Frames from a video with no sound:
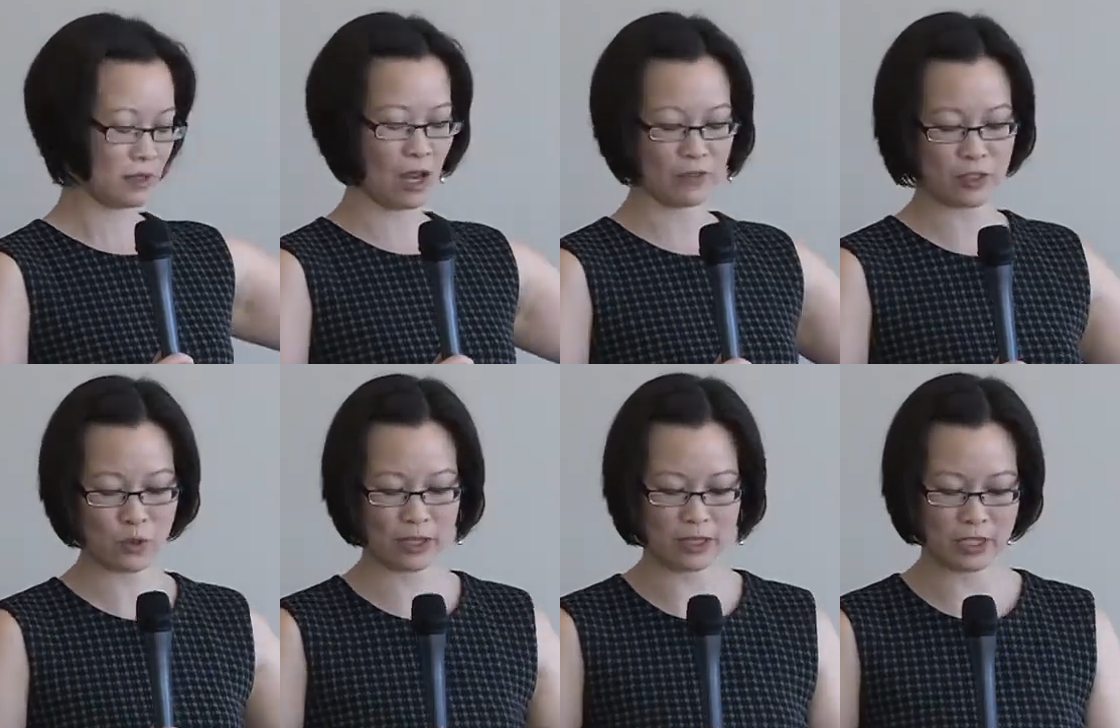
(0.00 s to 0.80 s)
of this
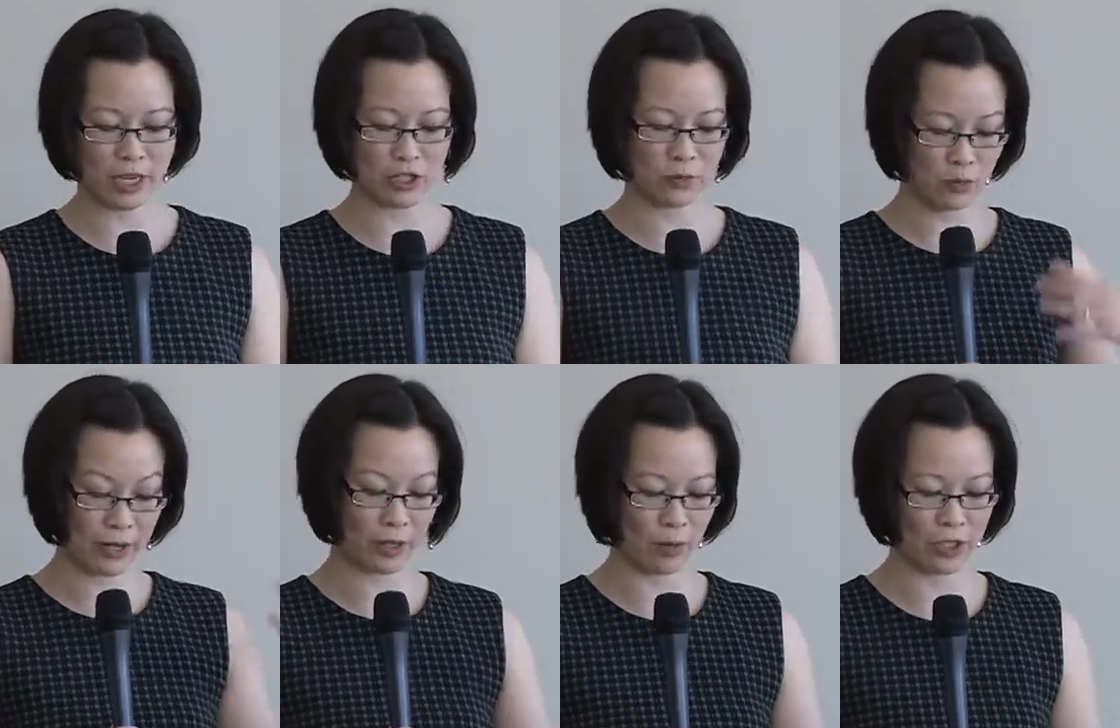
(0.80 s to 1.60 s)
organization
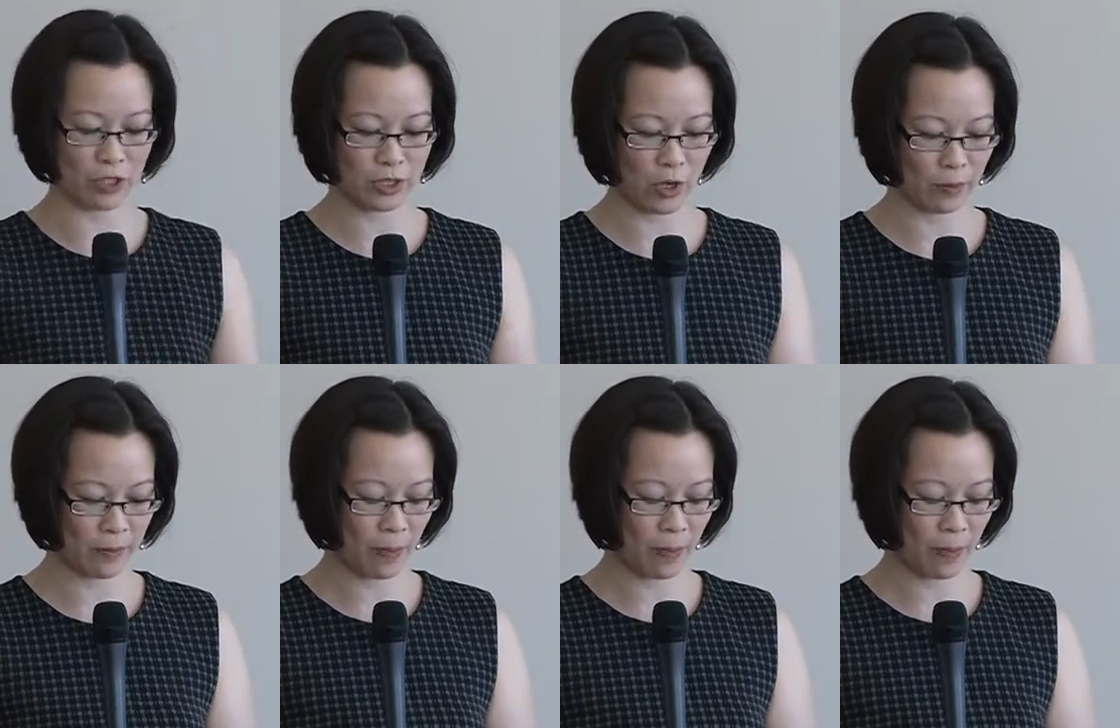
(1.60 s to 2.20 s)
running Project Hope.